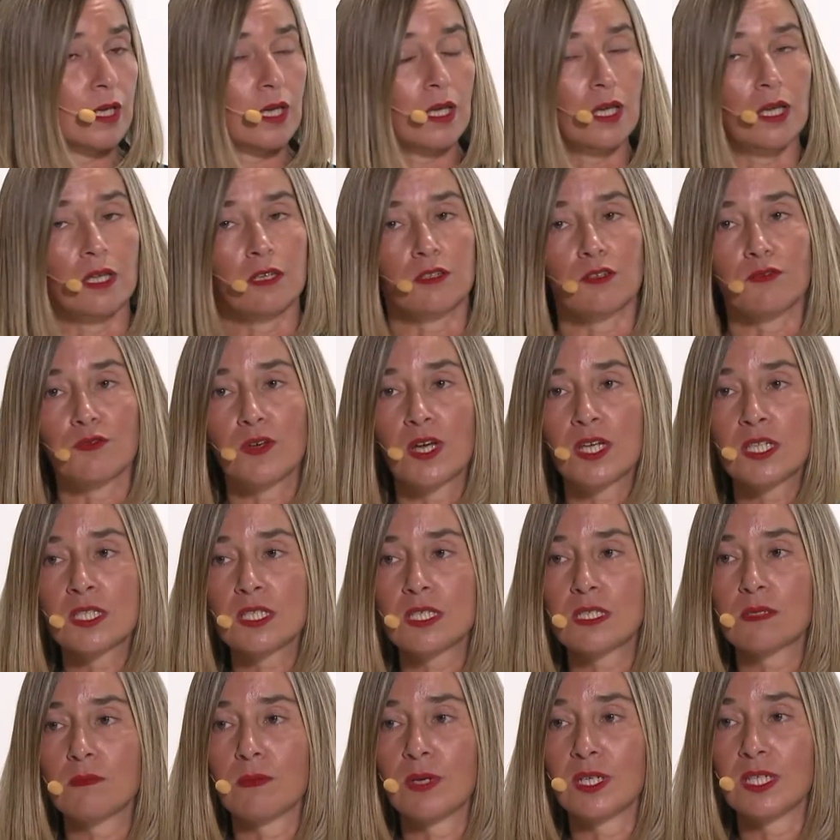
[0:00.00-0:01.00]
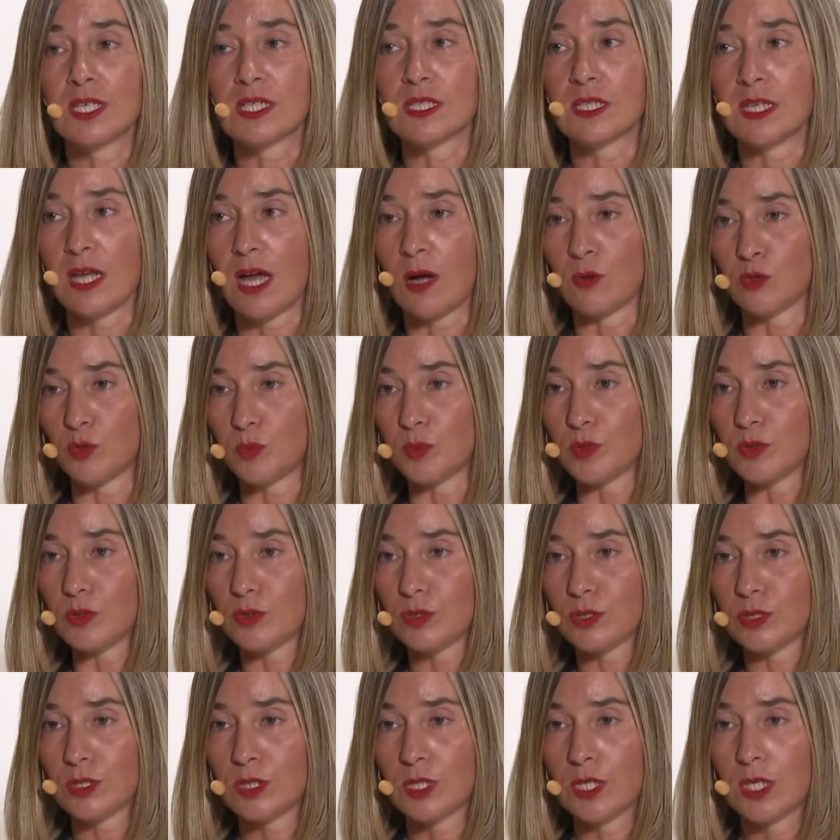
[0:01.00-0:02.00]
in defense, but is the
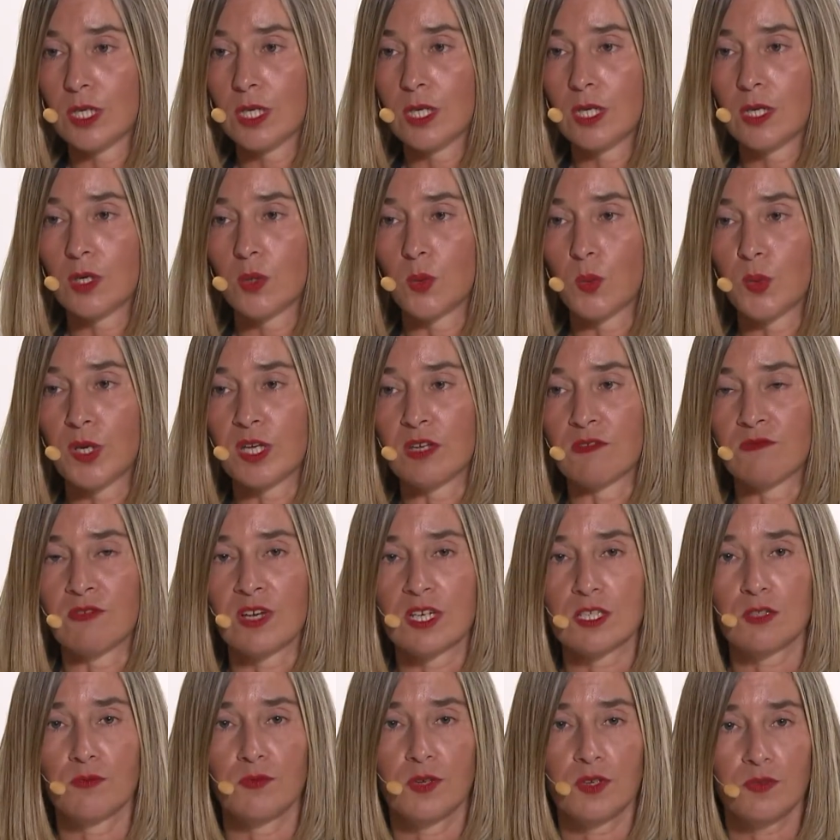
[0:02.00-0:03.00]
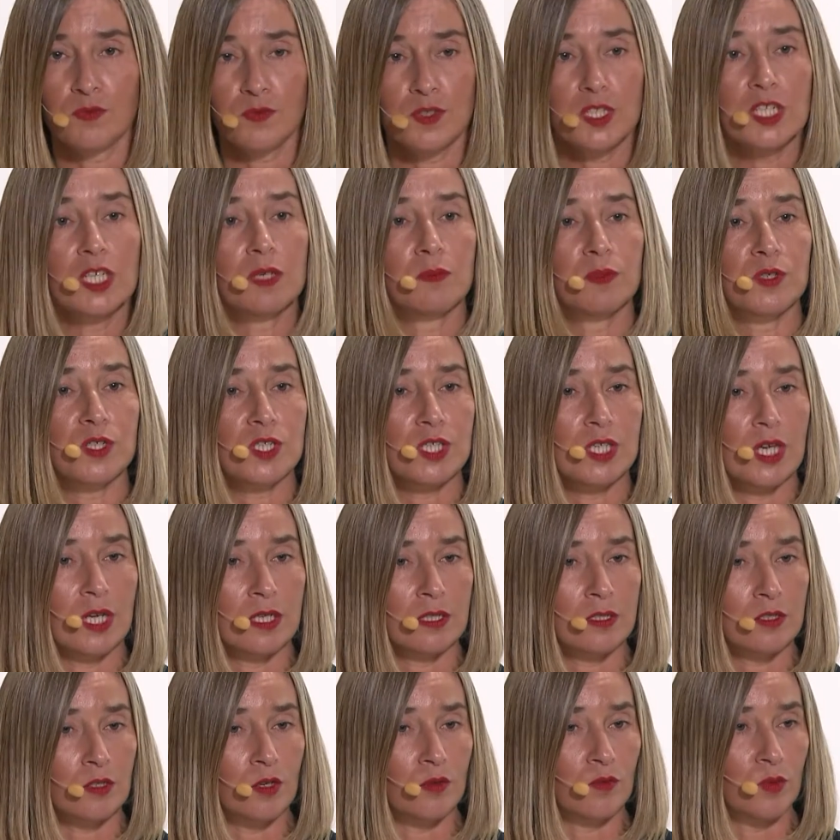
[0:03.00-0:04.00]
output. We invest
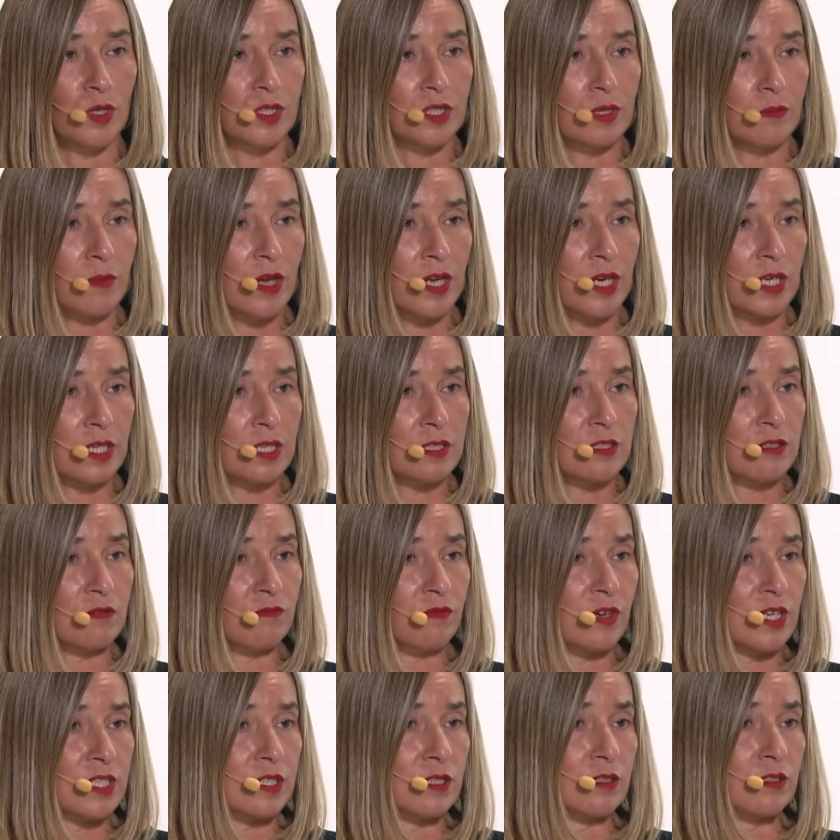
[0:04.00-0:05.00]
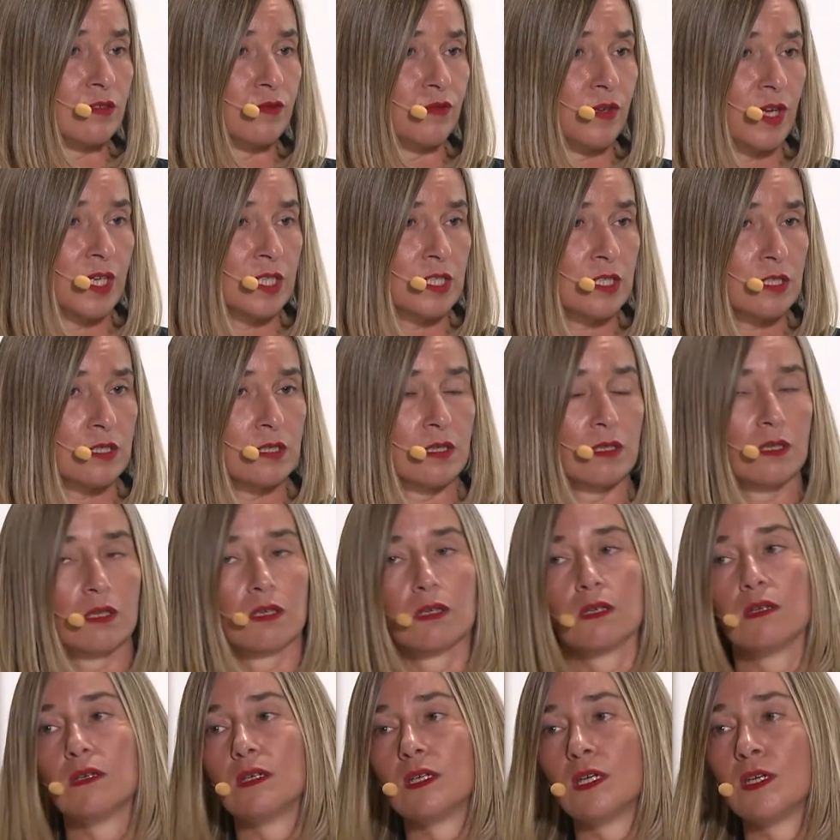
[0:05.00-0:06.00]
50% of what the Americans invest in defense
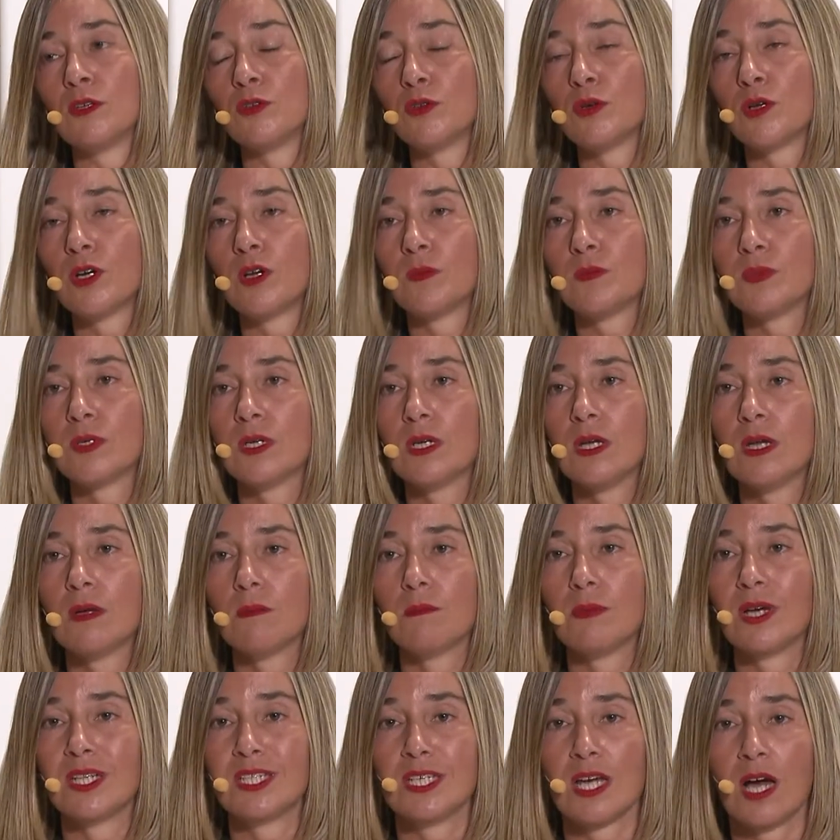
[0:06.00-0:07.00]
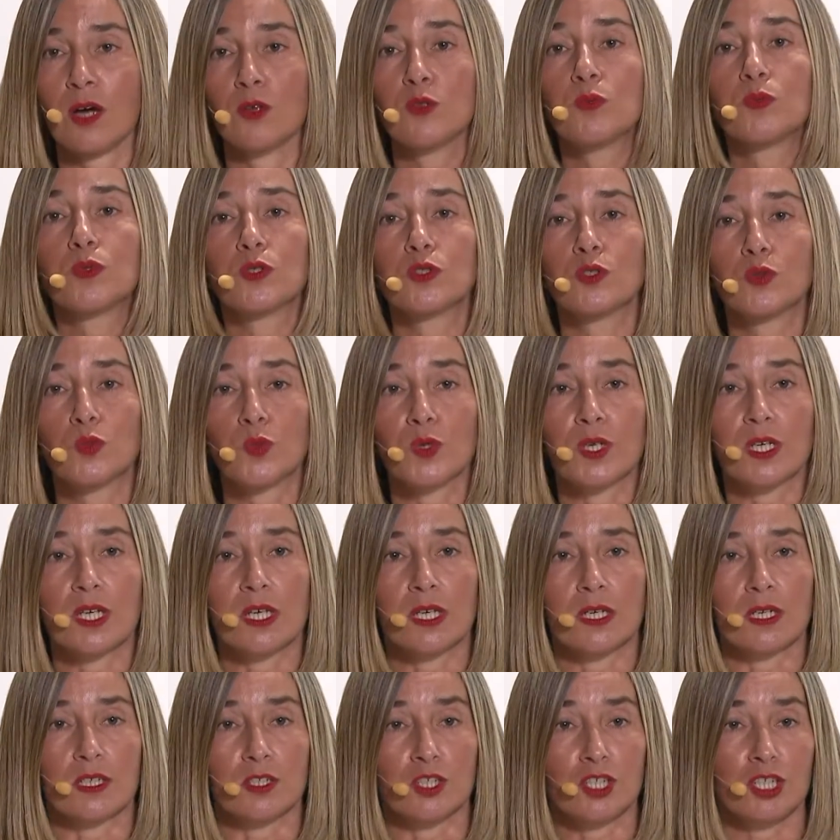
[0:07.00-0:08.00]
in Europe, but the output we
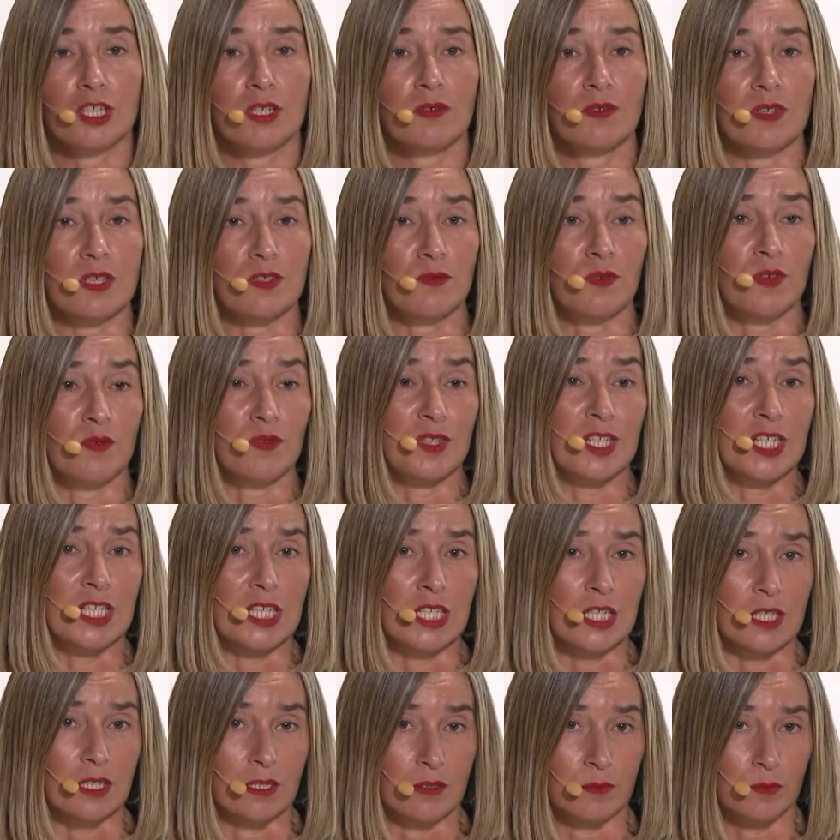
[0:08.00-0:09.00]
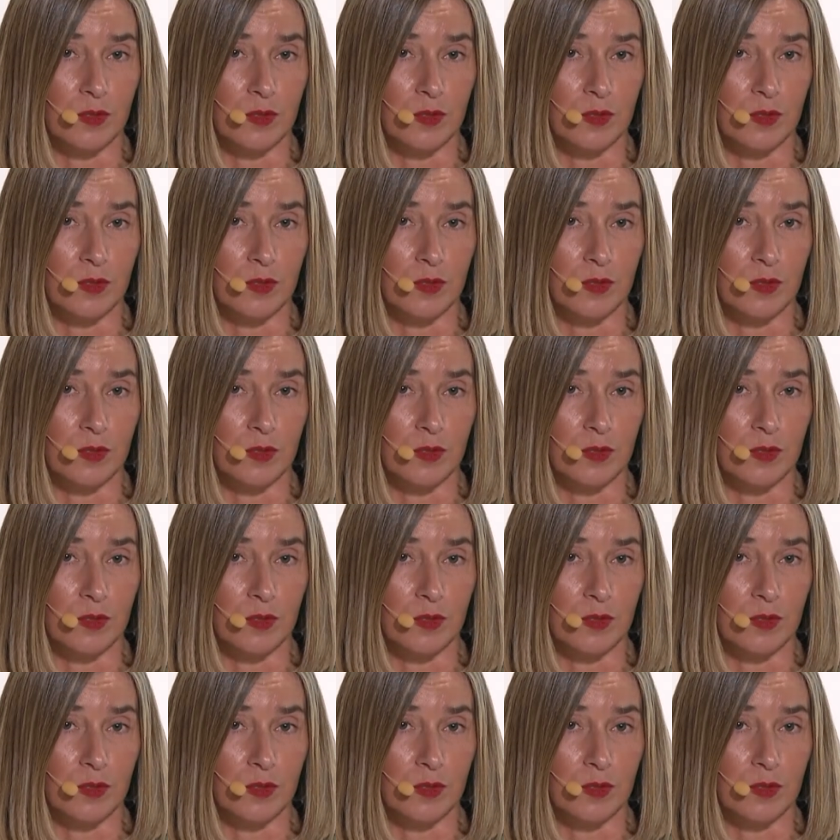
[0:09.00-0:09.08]
achieve is 15%.